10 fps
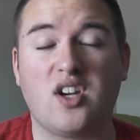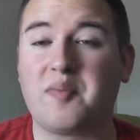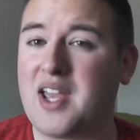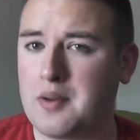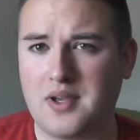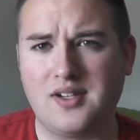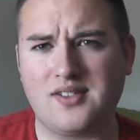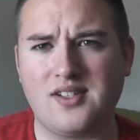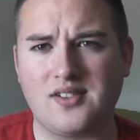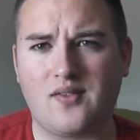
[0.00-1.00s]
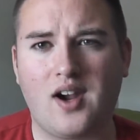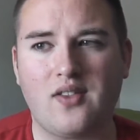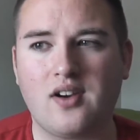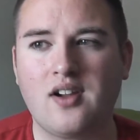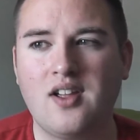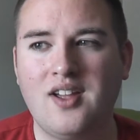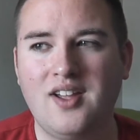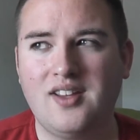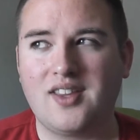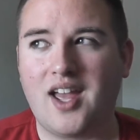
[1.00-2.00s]
Pam in a season, rather,
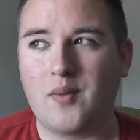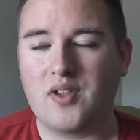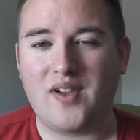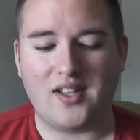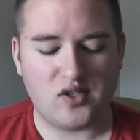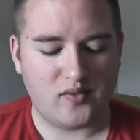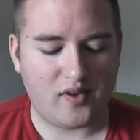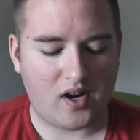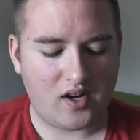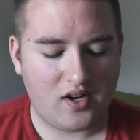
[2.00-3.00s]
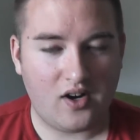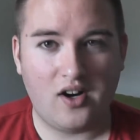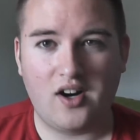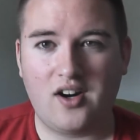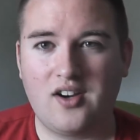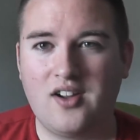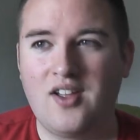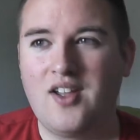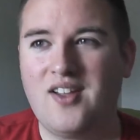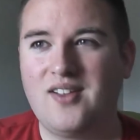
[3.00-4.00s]
that we've had so far.
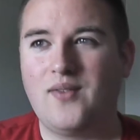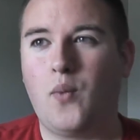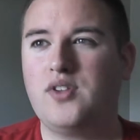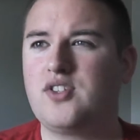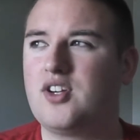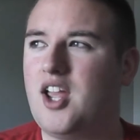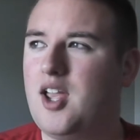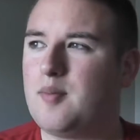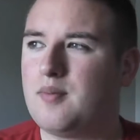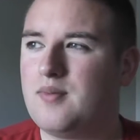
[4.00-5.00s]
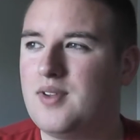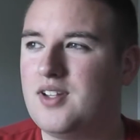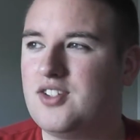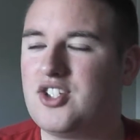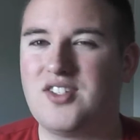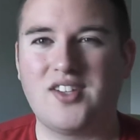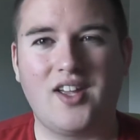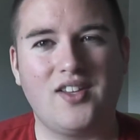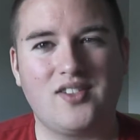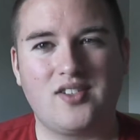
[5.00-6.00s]
What's your name? And she
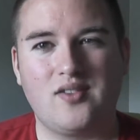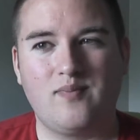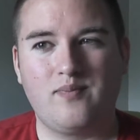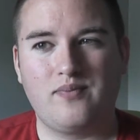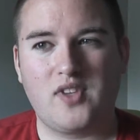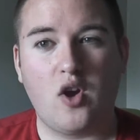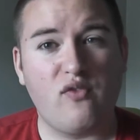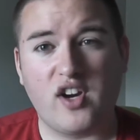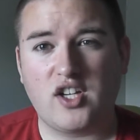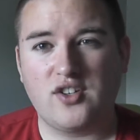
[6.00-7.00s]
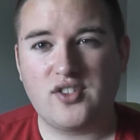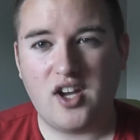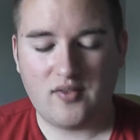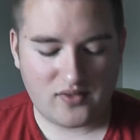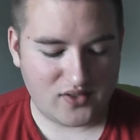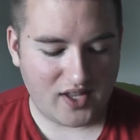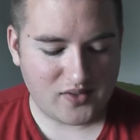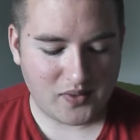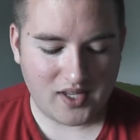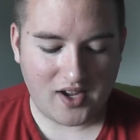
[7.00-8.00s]
says, go fuck yourself. So
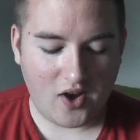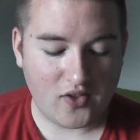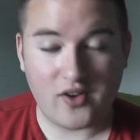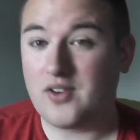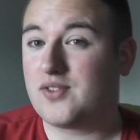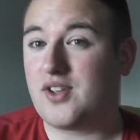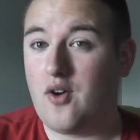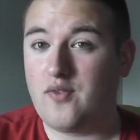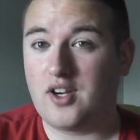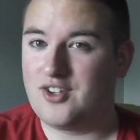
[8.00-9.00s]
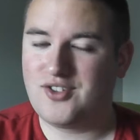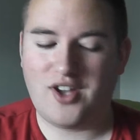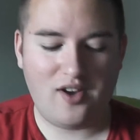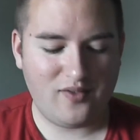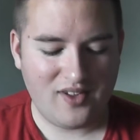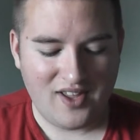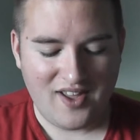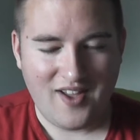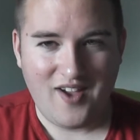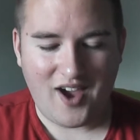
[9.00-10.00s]
that's what they called her, is go fuck yourself.
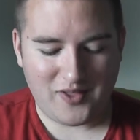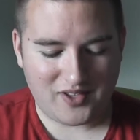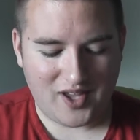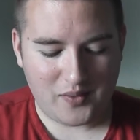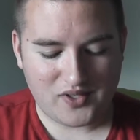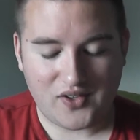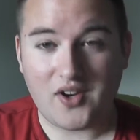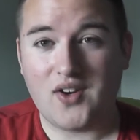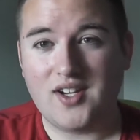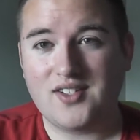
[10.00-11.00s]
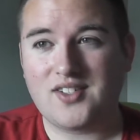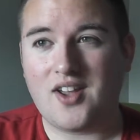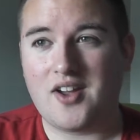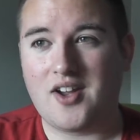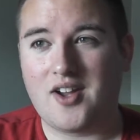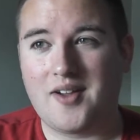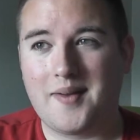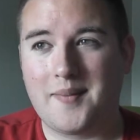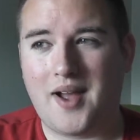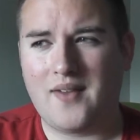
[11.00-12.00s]
I think that was hilarious.
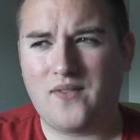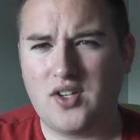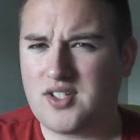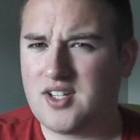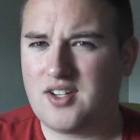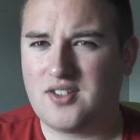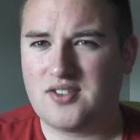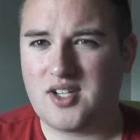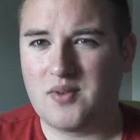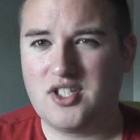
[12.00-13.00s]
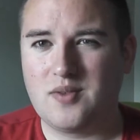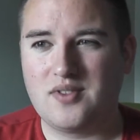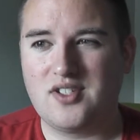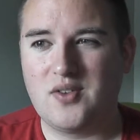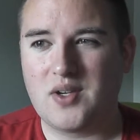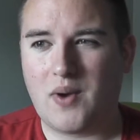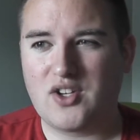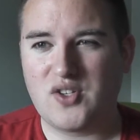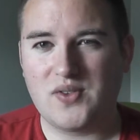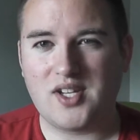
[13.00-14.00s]
At first I didn't understand what she was doing
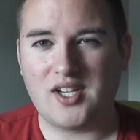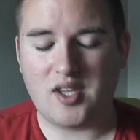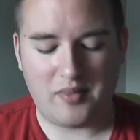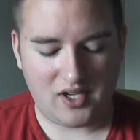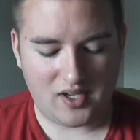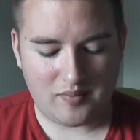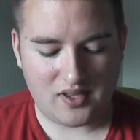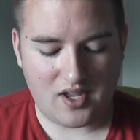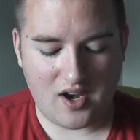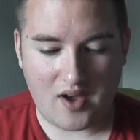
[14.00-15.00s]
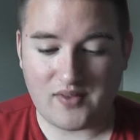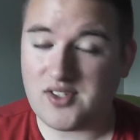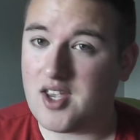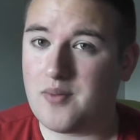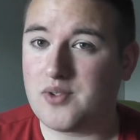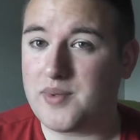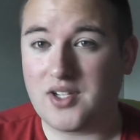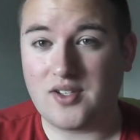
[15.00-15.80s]
while she was standing in the bucket, but then obviously it